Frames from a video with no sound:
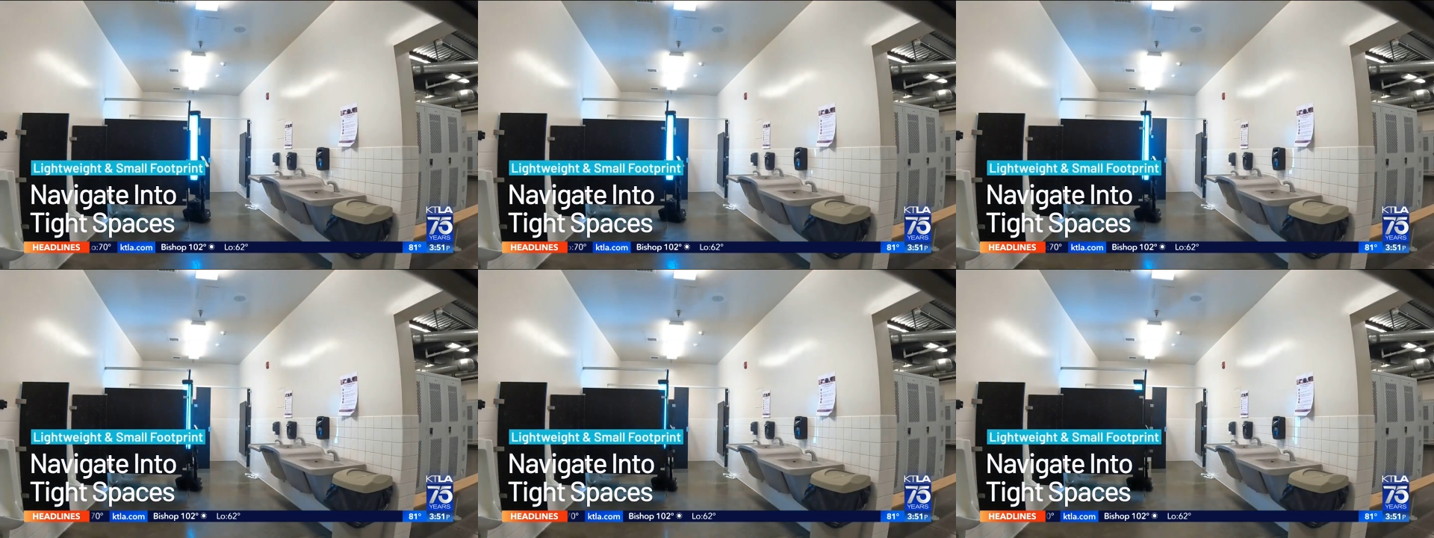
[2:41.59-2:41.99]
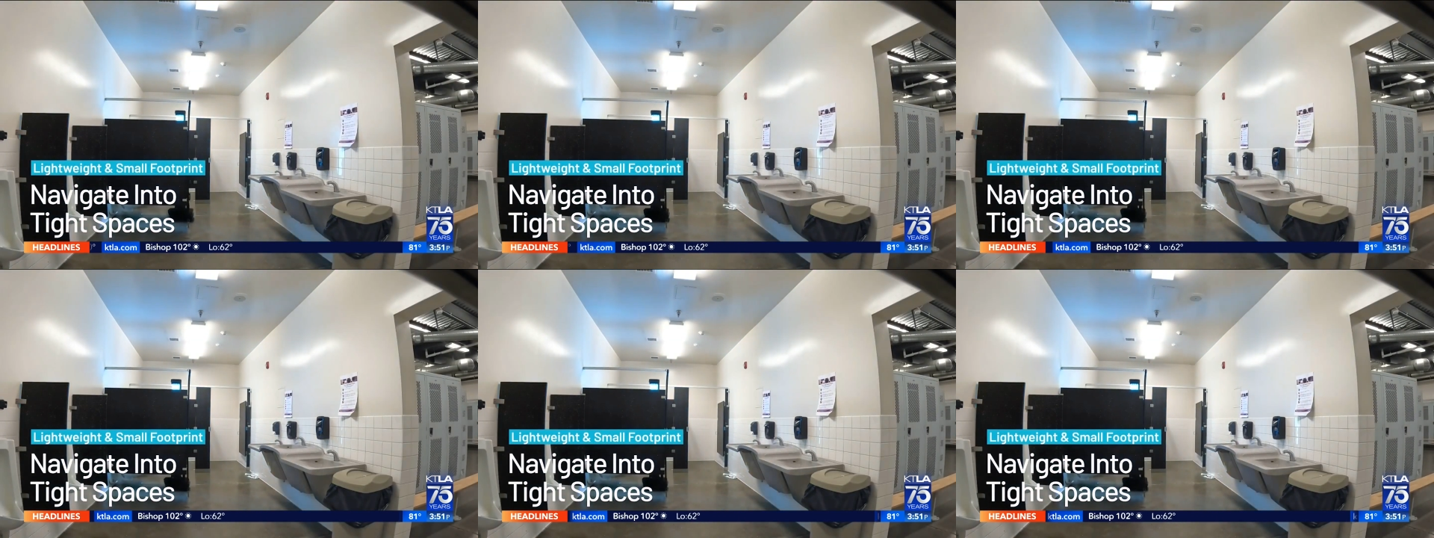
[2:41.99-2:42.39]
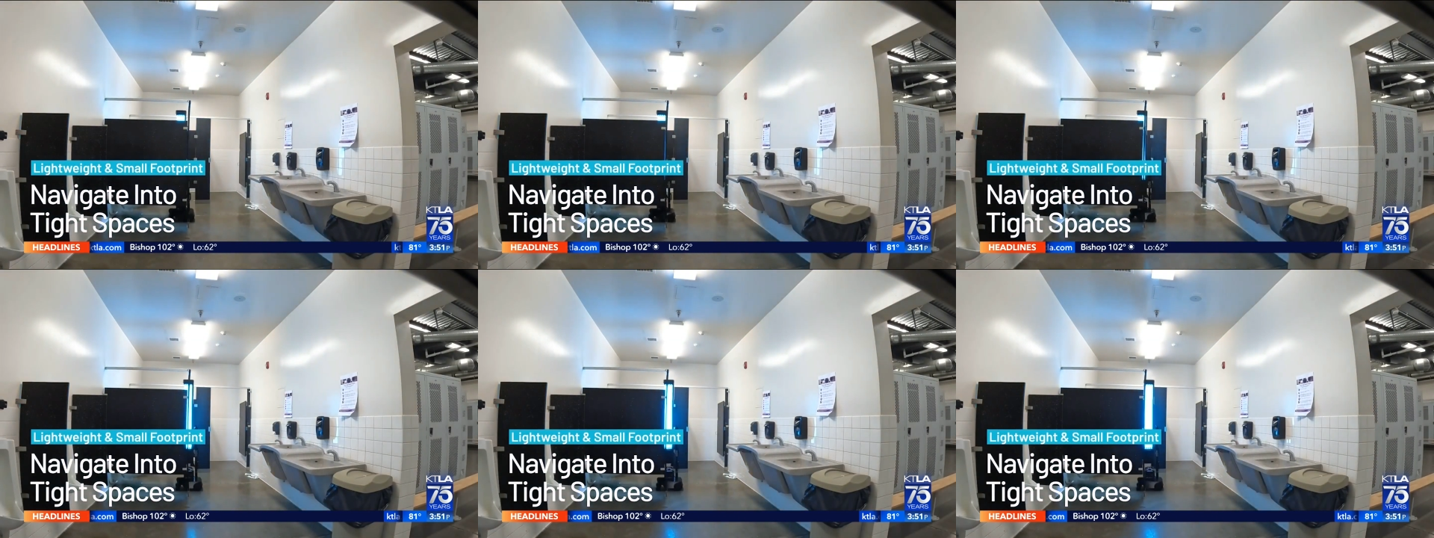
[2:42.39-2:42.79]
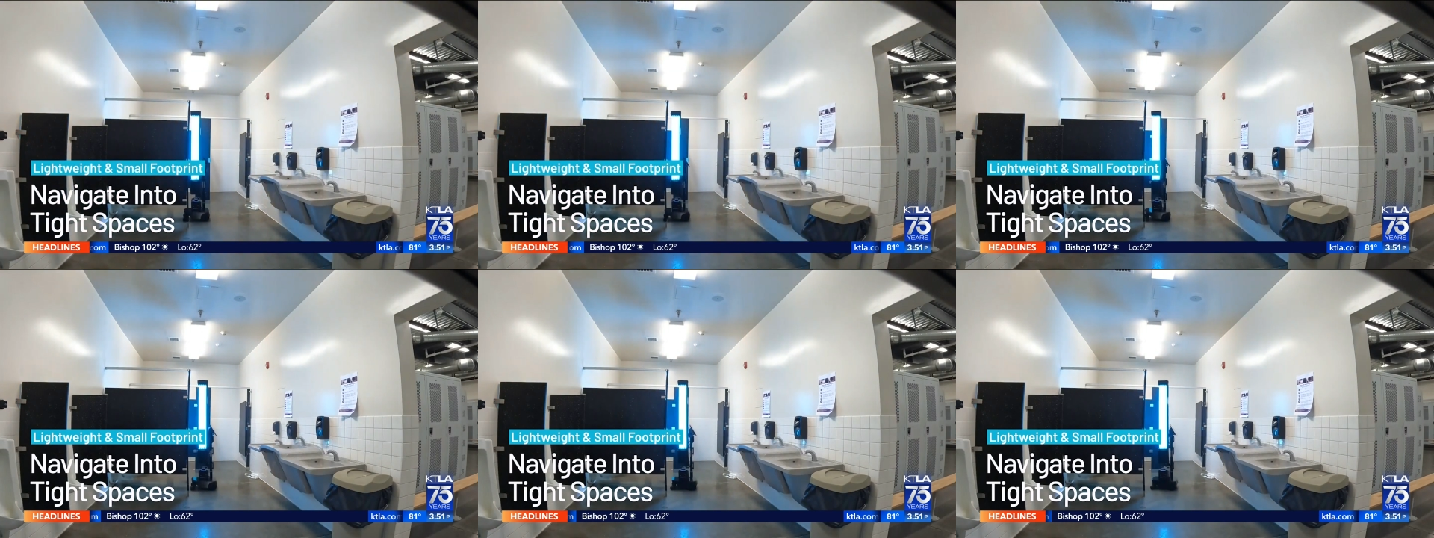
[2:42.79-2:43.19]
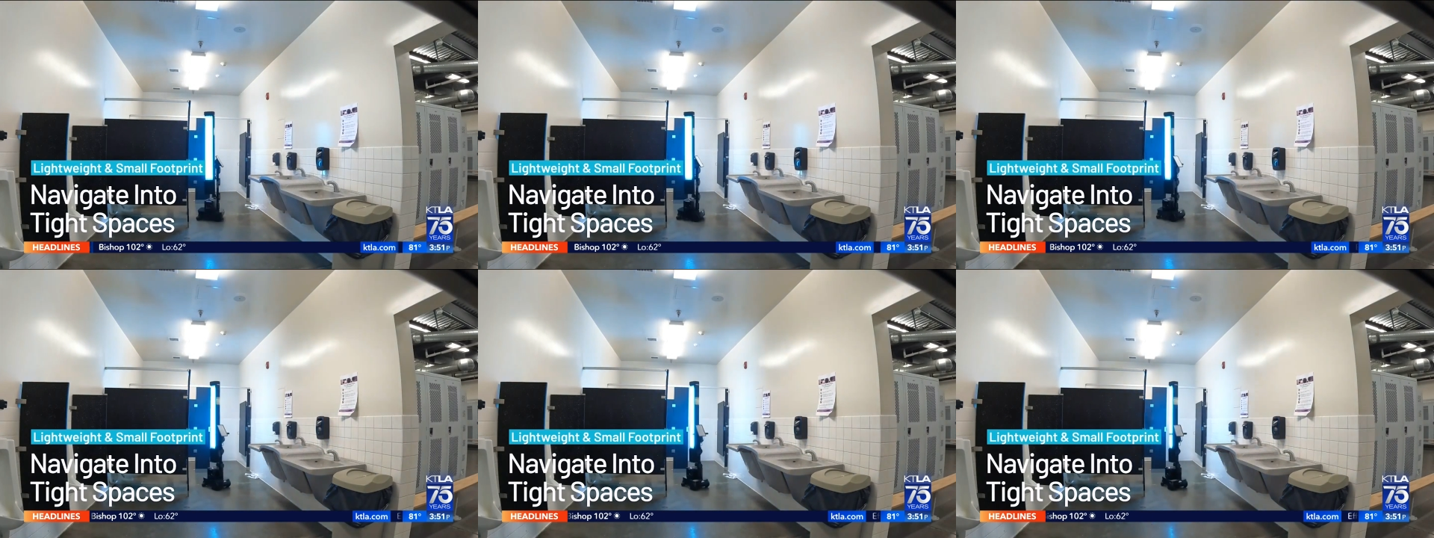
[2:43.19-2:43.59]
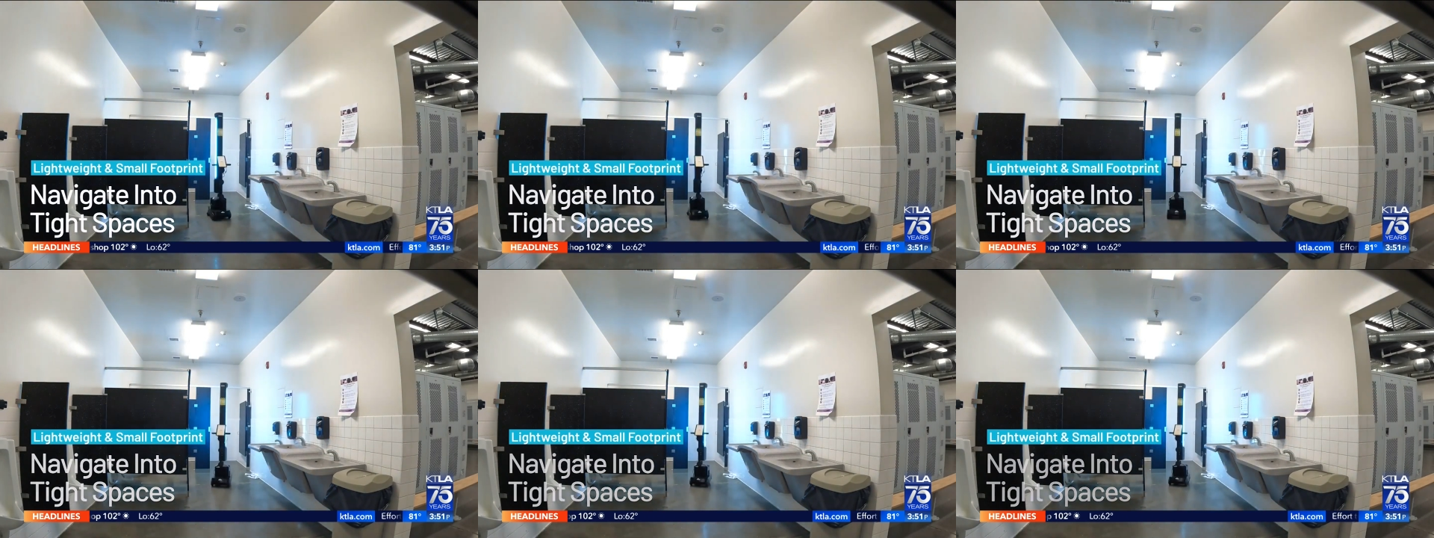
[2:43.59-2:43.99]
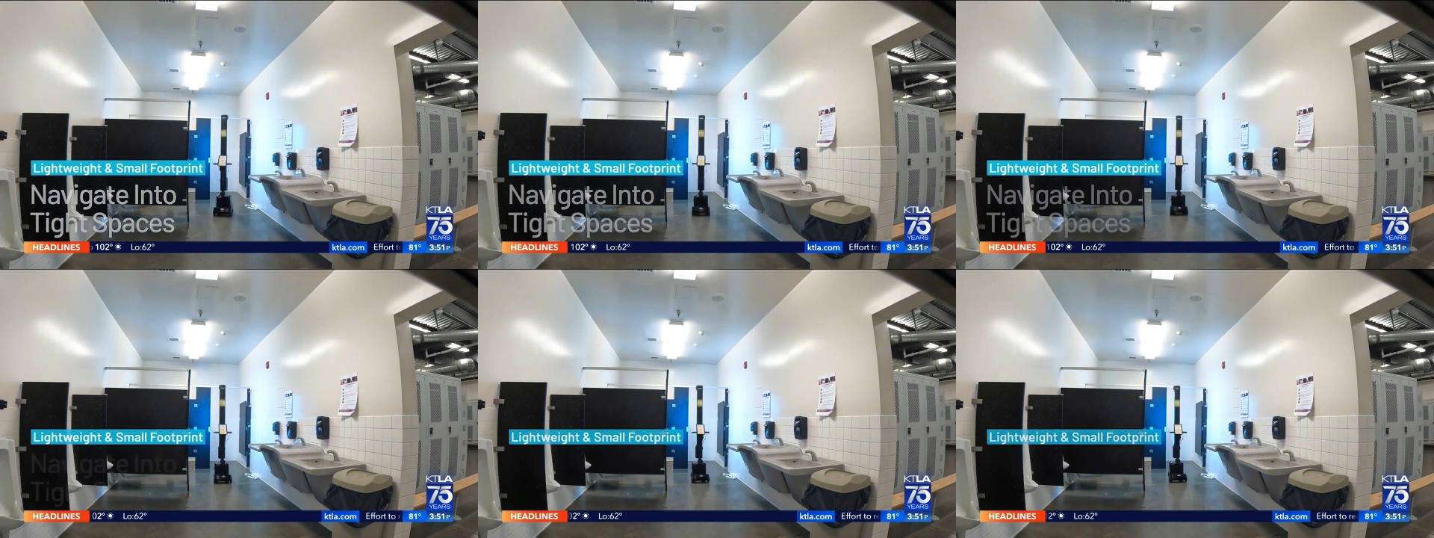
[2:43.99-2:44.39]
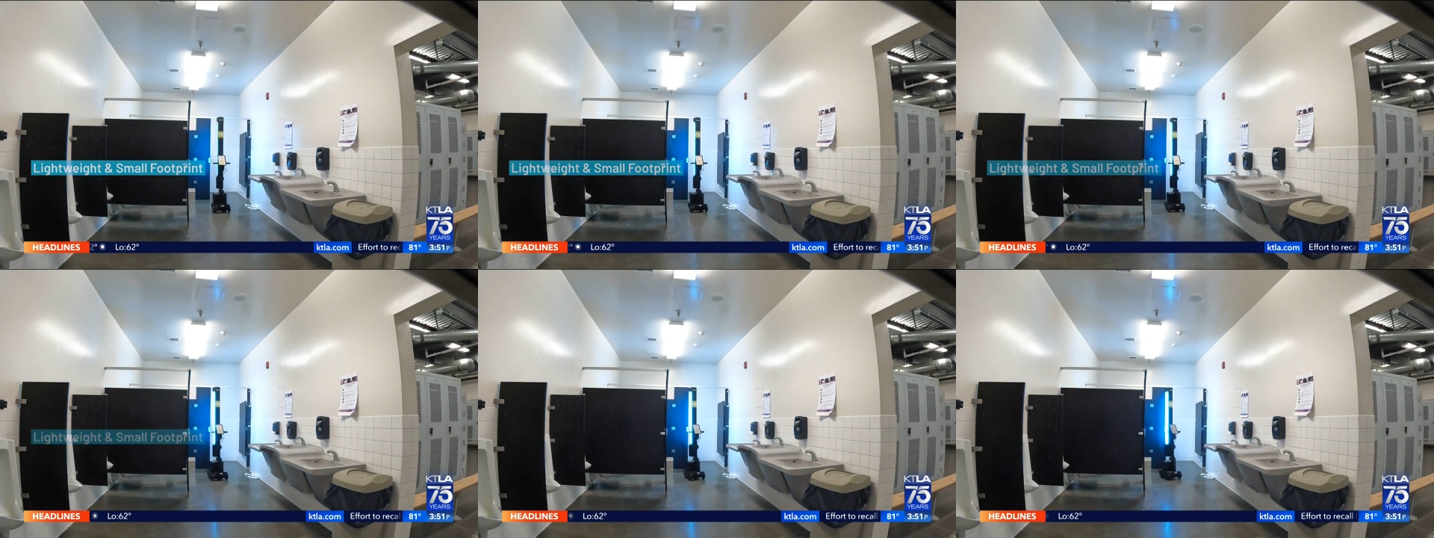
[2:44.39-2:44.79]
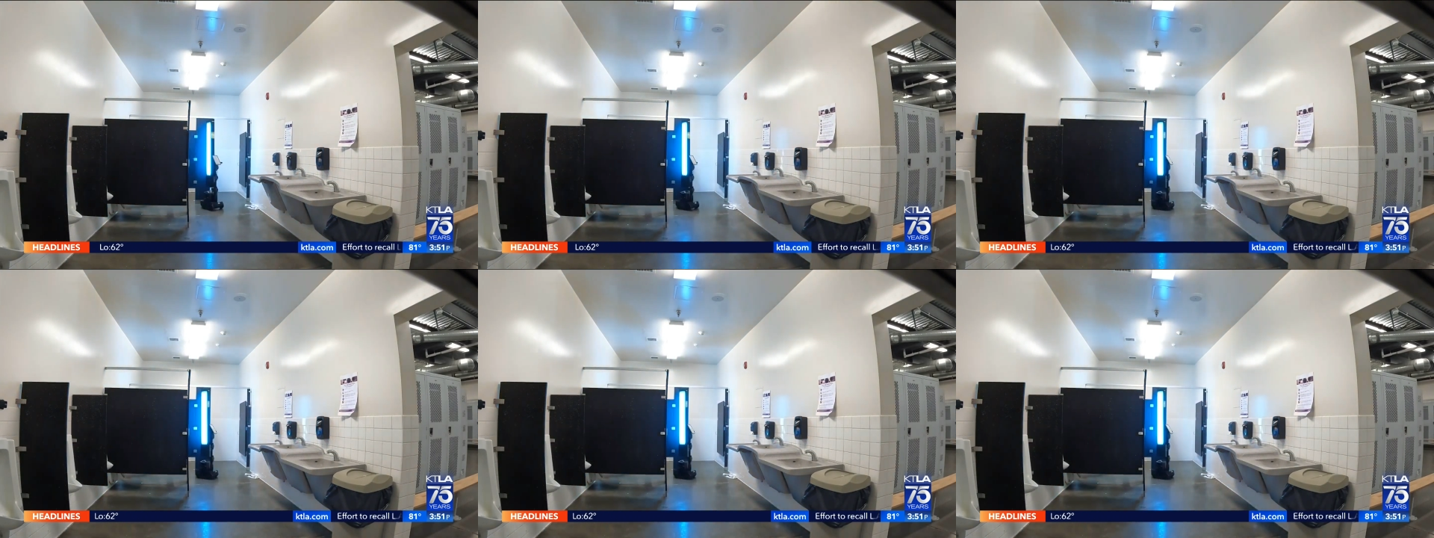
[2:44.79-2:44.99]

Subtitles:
Nobody's mouth can be seen.